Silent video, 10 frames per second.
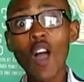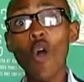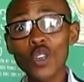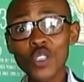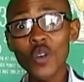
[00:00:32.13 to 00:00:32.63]

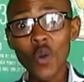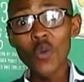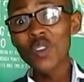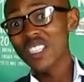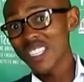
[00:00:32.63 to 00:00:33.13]
also known
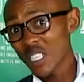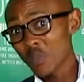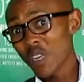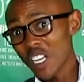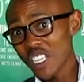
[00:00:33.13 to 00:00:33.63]
as the
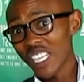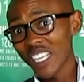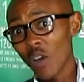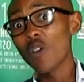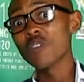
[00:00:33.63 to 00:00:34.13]
Spinach
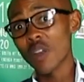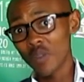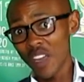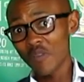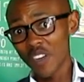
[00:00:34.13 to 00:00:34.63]
King of South
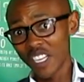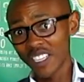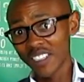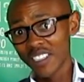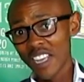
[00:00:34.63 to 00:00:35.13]
Africa.
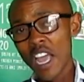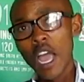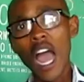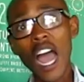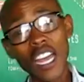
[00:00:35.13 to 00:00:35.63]

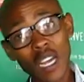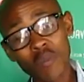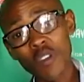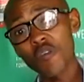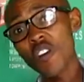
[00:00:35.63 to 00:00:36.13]
I am
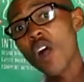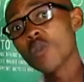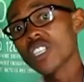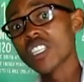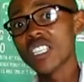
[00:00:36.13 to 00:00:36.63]
the
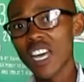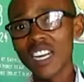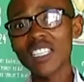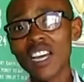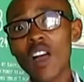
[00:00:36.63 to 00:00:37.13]
founding
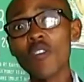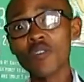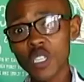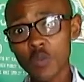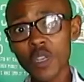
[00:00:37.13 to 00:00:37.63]
director of the
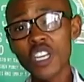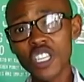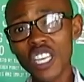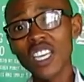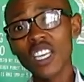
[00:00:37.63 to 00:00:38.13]
Spinach King